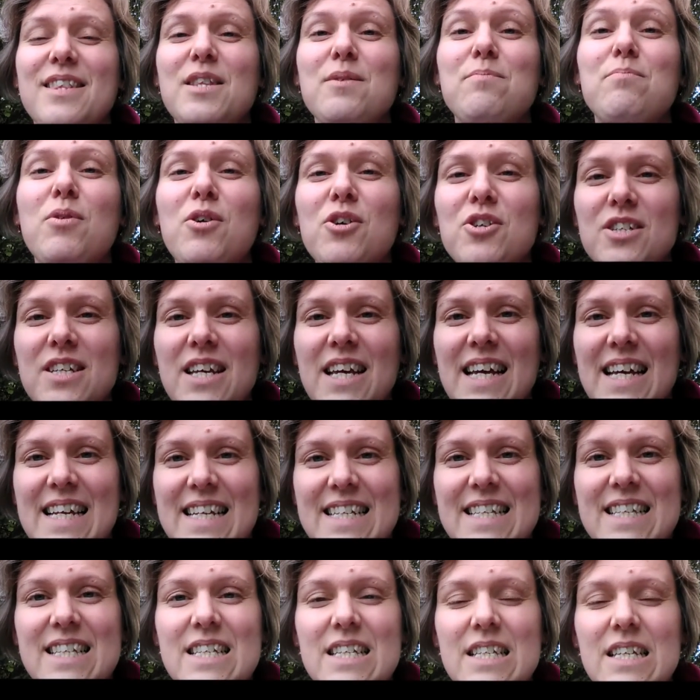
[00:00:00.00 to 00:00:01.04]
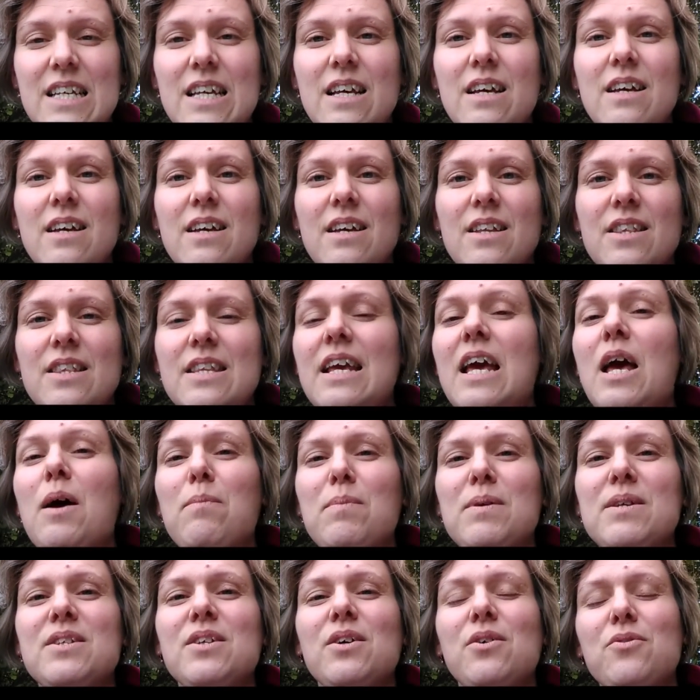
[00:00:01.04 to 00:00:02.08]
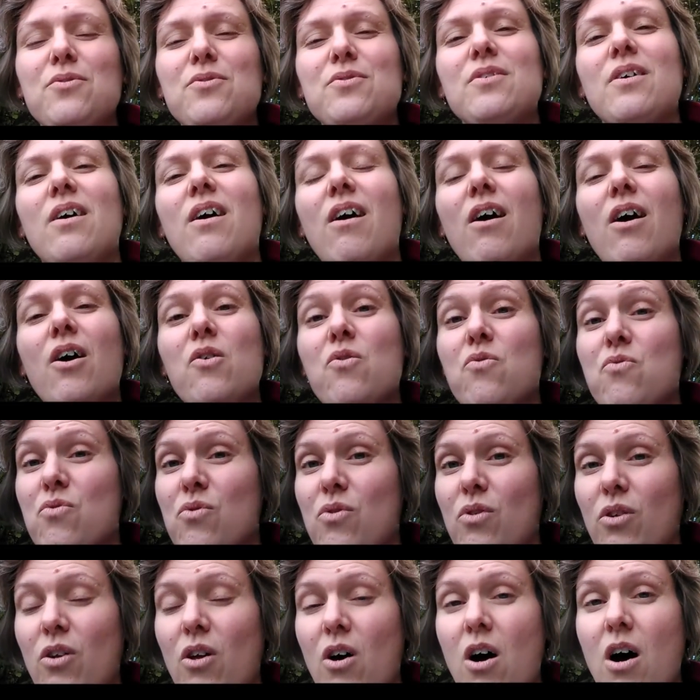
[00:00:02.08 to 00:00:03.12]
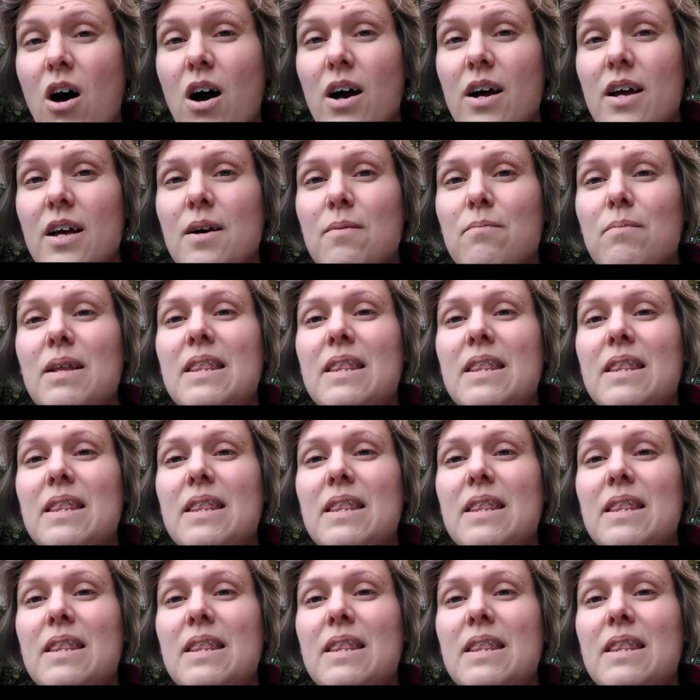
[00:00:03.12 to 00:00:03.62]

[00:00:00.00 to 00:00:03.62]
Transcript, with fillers: the podcasts, the episodes are long,